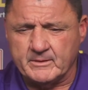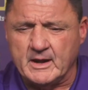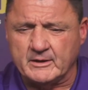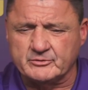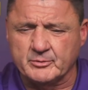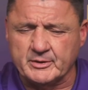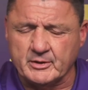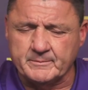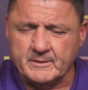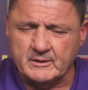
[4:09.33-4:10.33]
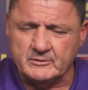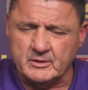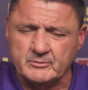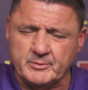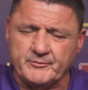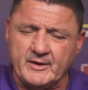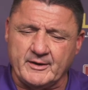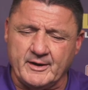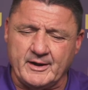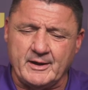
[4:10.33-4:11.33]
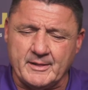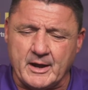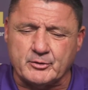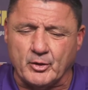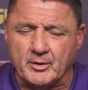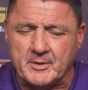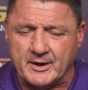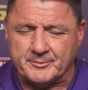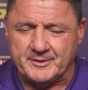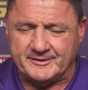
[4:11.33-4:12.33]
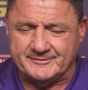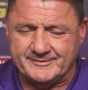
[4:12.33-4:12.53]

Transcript: Yeah, he's going to be good. He'll be fine. Okay. I call him Iron Man.